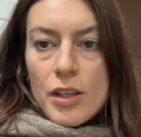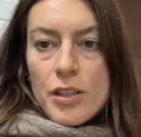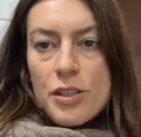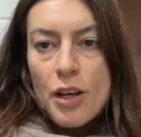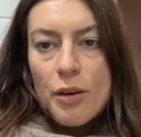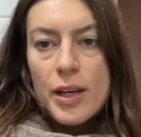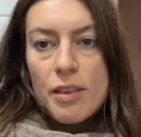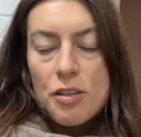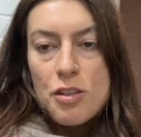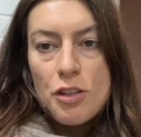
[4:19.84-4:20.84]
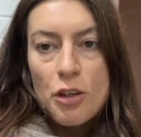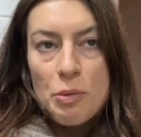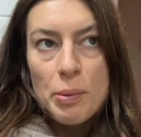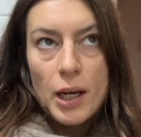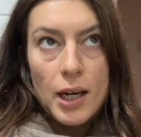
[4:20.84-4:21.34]
So in the
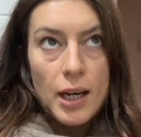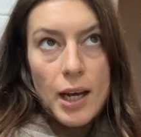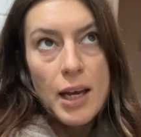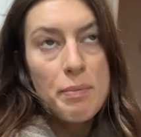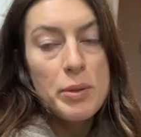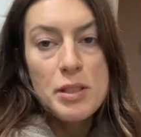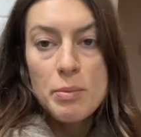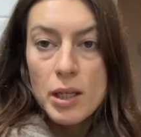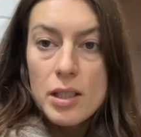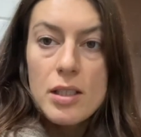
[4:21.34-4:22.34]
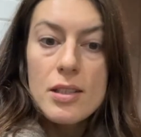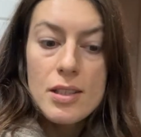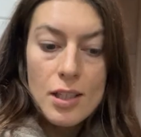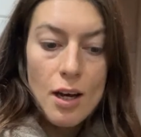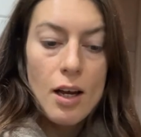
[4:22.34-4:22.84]
soup I put some
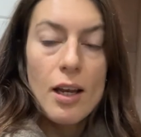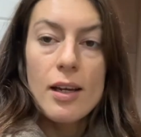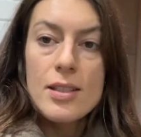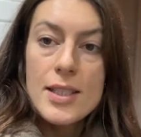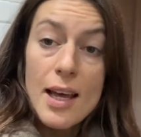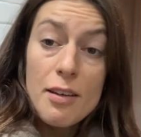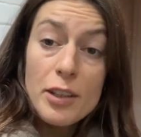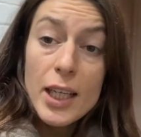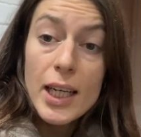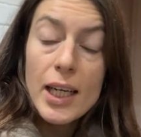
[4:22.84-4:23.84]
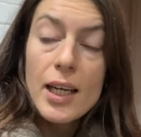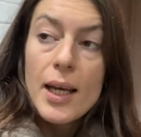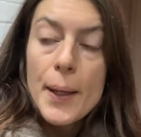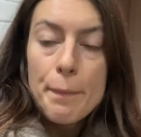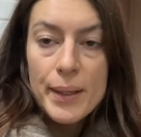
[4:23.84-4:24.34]
onions, garlic, celery,
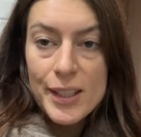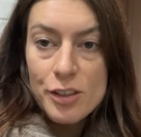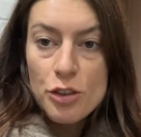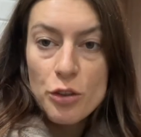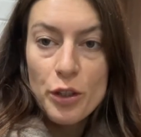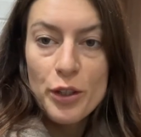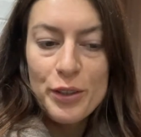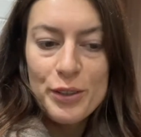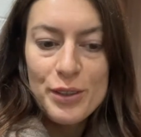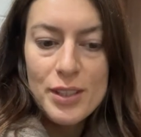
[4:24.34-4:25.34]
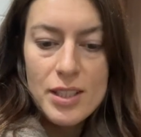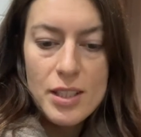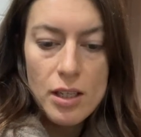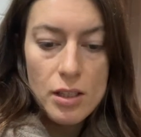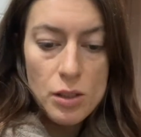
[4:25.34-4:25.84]
beetroot,
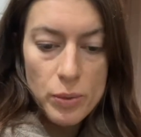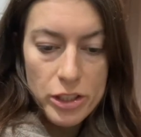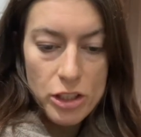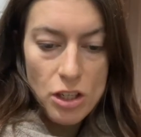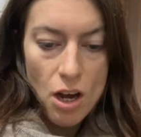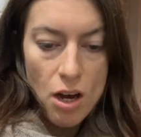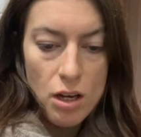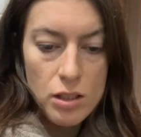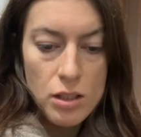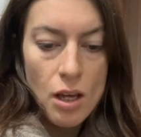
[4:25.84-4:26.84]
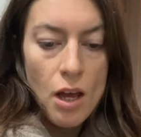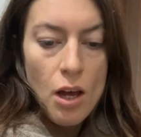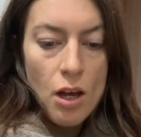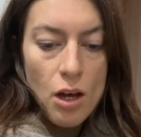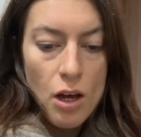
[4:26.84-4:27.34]
Swiss chard,
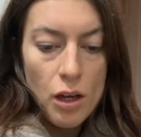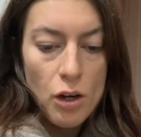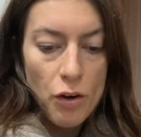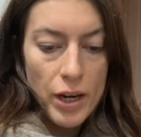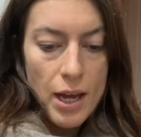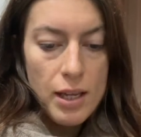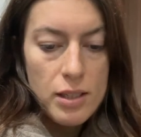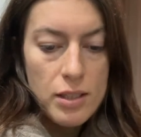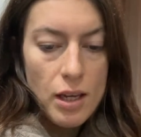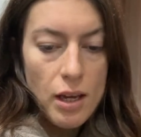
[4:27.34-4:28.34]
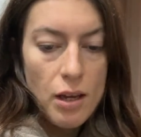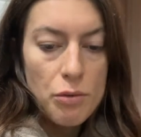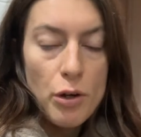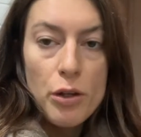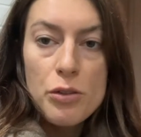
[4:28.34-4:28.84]
coriander,
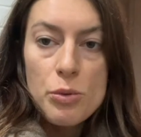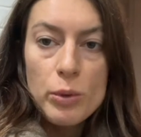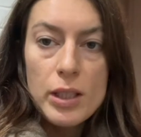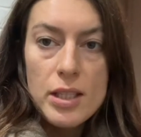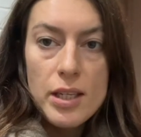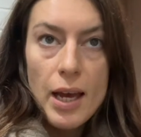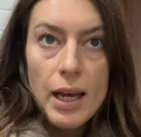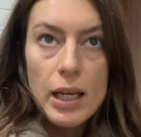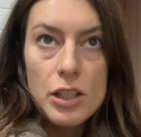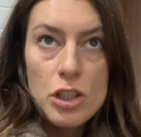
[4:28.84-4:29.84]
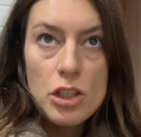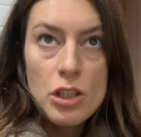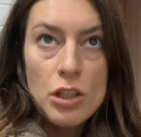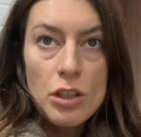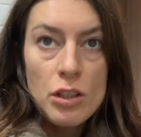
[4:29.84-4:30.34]
rosemary, sage,